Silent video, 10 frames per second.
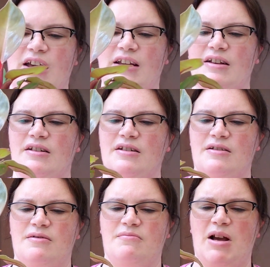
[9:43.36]
like
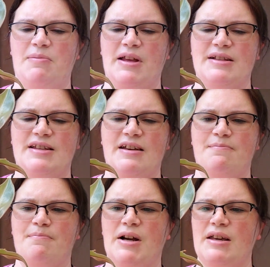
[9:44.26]
my plants
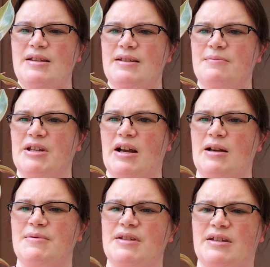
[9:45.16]
get mucky
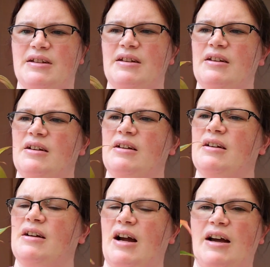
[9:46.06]
sometimes, and
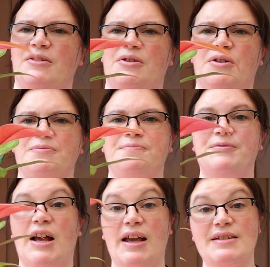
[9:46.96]
I don't know.
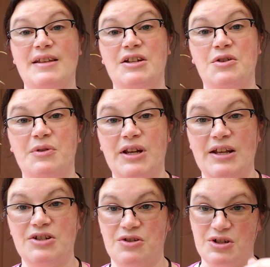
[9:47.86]
I guess they do in
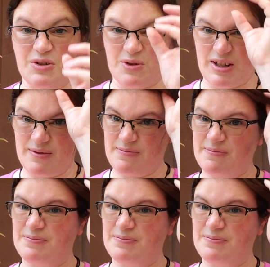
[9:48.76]
nature too, right?